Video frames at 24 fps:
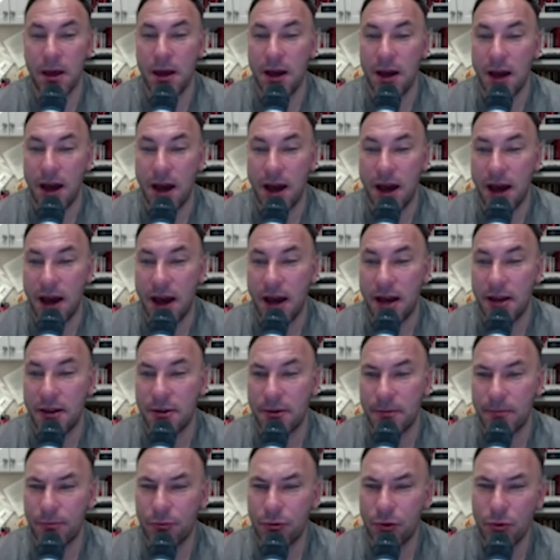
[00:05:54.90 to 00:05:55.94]
And
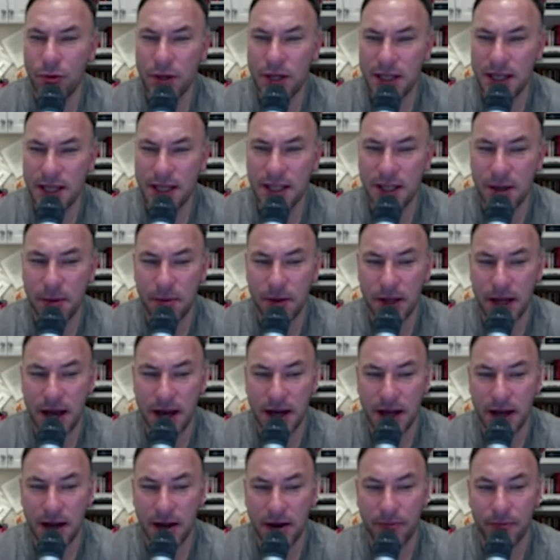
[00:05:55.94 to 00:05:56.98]
we see some of that
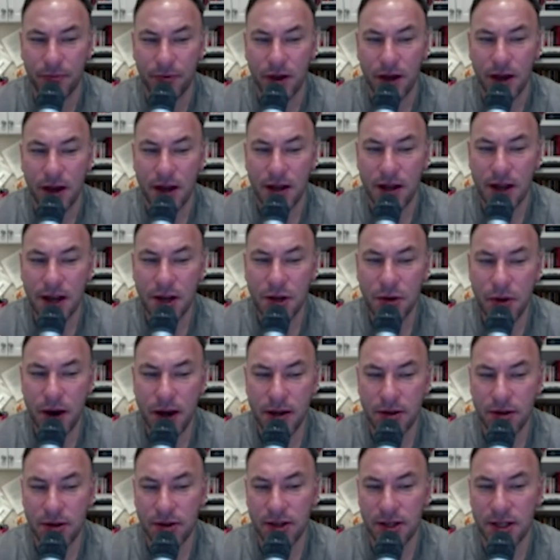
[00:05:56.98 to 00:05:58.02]
here. And then you
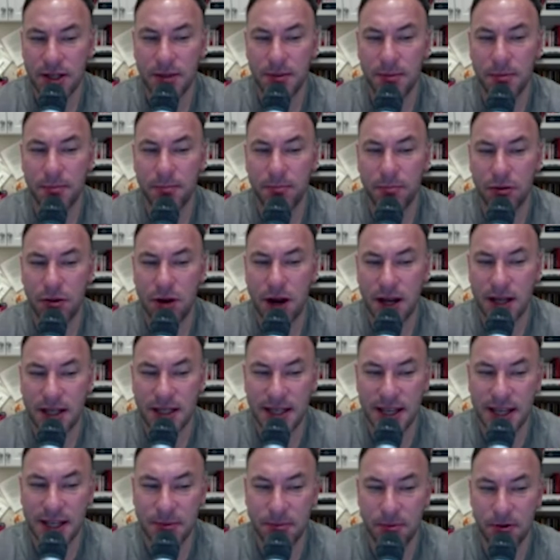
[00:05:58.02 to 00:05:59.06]
enter this
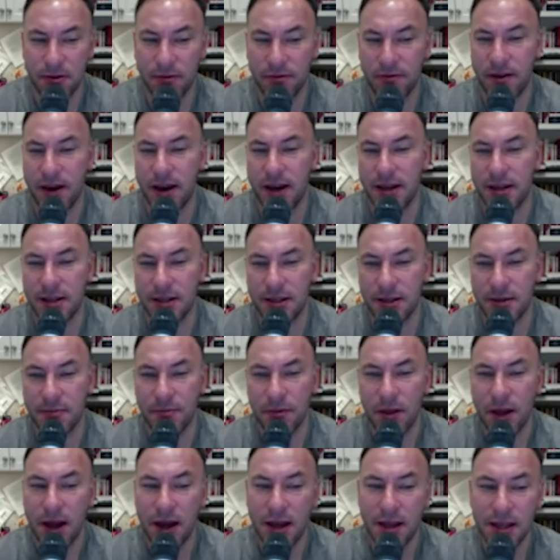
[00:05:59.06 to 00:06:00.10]
paroxysmal phase,
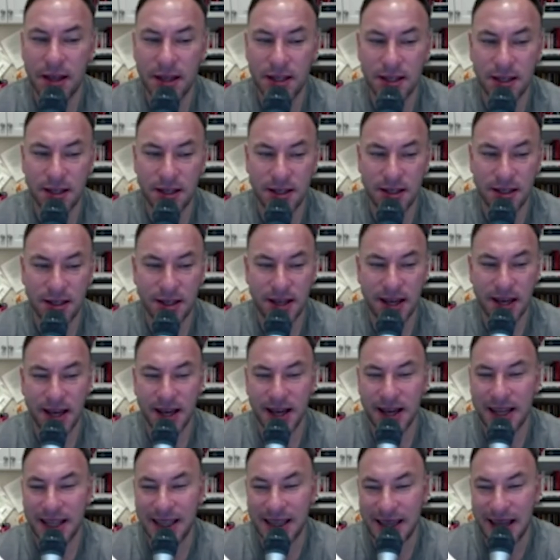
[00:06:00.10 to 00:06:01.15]
and this is the
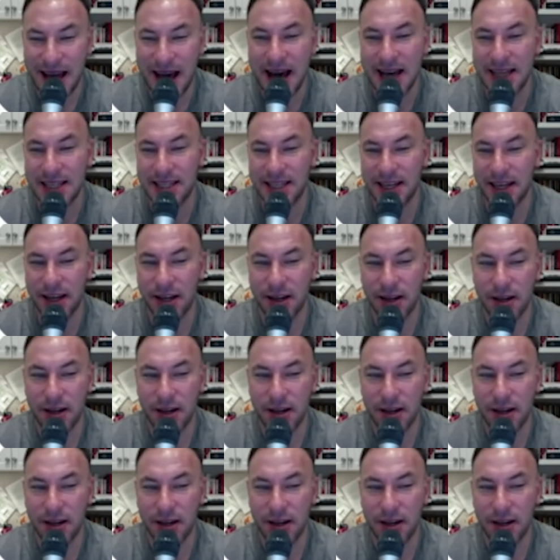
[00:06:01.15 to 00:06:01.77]
classic